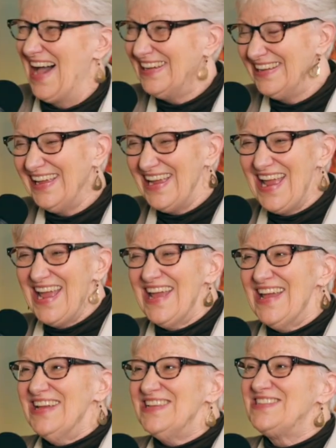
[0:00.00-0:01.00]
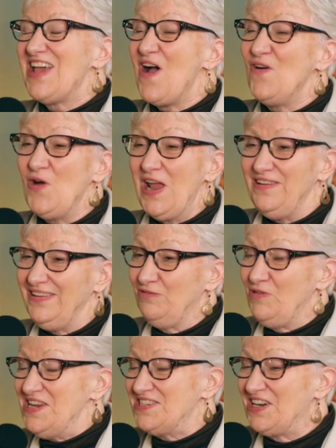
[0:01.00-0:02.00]
so amazing. So when
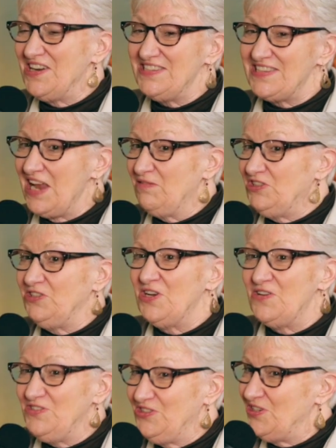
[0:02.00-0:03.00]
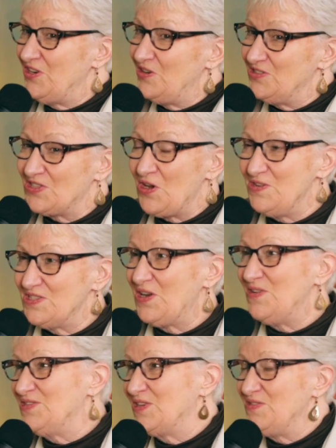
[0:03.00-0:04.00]
we started saying, well, do you know, do you know so and so
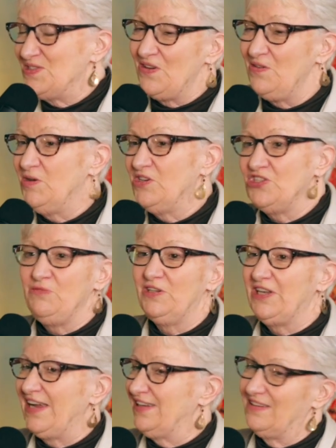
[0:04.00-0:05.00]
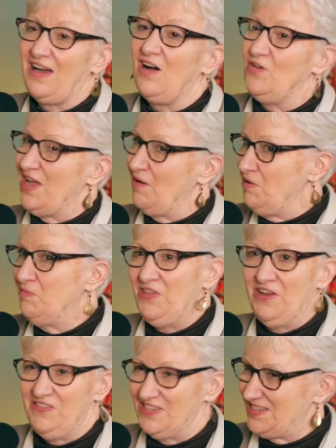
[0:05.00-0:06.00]
and so and so? We she would like, oh yeah, we were
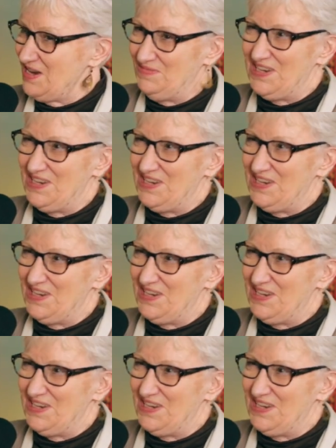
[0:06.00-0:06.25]
there at the same